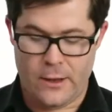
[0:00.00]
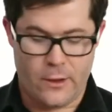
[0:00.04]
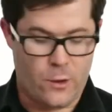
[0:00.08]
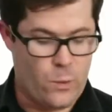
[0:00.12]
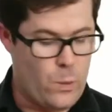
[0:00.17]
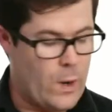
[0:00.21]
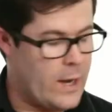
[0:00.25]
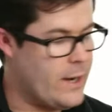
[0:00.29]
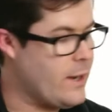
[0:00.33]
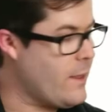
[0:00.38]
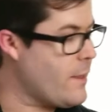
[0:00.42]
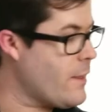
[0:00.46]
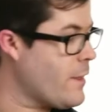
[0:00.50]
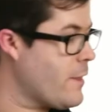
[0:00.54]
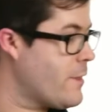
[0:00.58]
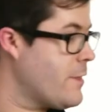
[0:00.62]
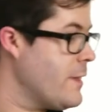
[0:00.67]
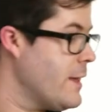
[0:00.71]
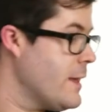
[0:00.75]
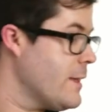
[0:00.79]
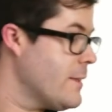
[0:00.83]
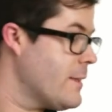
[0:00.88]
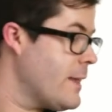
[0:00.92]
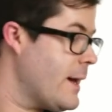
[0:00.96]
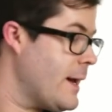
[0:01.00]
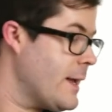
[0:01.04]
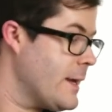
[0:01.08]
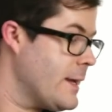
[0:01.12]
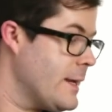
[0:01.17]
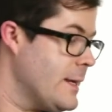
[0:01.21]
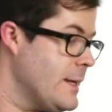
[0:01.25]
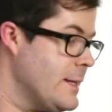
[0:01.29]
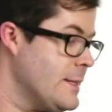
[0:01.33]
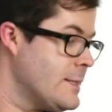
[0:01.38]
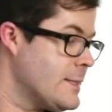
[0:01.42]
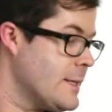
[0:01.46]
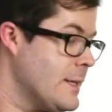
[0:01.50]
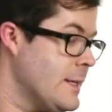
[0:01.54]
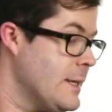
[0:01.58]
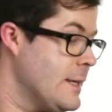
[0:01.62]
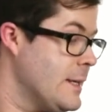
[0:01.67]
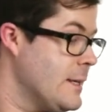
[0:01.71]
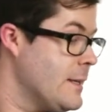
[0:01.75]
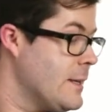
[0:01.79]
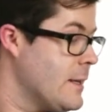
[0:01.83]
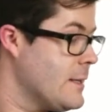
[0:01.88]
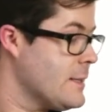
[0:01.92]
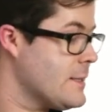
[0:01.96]
The one other thing that is
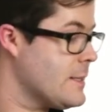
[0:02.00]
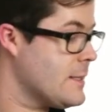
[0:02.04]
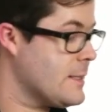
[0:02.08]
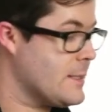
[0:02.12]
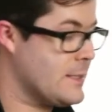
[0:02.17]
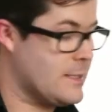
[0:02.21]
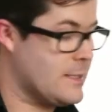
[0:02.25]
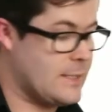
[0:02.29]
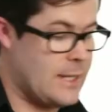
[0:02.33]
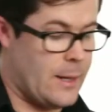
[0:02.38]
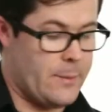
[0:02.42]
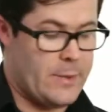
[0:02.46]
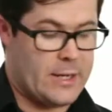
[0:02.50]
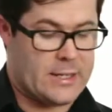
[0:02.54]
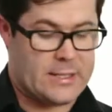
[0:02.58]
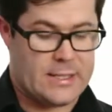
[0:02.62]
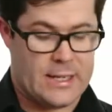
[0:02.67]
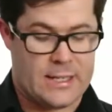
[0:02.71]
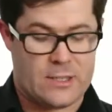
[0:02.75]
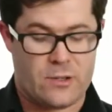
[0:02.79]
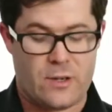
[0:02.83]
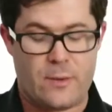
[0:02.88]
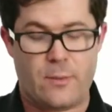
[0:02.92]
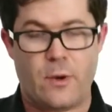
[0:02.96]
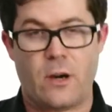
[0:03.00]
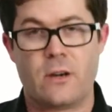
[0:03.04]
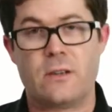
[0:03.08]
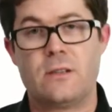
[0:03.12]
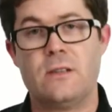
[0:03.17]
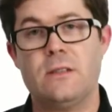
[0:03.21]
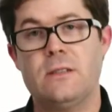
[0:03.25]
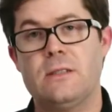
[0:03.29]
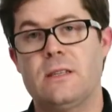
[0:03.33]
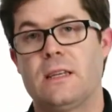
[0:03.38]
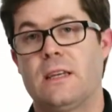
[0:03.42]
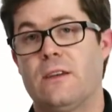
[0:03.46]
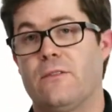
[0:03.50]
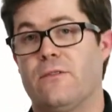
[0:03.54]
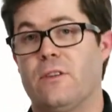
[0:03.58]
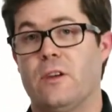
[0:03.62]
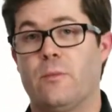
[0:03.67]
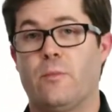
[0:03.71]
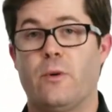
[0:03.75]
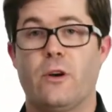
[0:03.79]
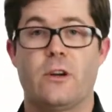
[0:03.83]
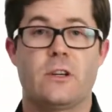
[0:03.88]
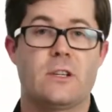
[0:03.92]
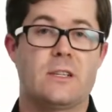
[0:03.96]
in some accessory boxes, if
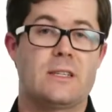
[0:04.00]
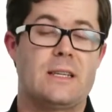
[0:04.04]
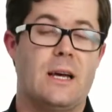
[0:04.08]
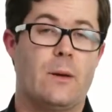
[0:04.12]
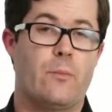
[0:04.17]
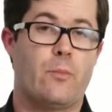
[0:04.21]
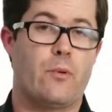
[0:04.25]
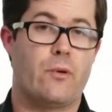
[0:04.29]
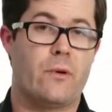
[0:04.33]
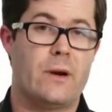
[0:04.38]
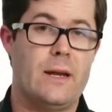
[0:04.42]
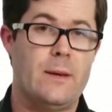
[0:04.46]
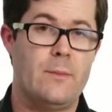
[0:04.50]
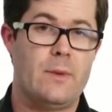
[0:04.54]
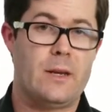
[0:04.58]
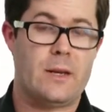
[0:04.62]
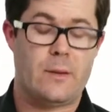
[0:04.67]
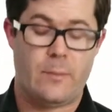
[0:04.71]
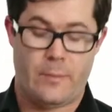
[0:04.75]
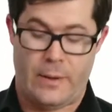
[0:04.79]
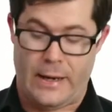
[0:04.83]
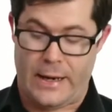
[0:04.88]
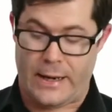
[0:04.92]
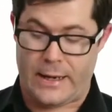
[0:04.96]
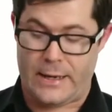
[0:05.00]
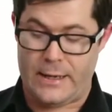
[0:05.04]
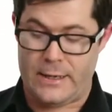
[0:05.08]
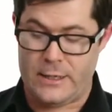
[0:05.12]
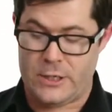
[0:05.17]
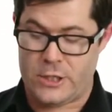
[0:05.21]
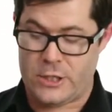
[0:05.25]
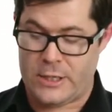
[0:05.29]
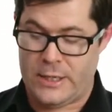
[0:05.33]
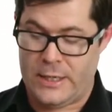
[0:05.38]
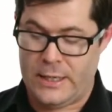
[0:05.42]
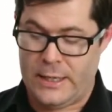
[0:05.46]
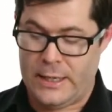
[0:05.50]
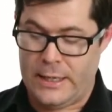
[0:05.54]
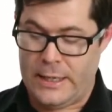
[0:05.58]
you purchase our premium package,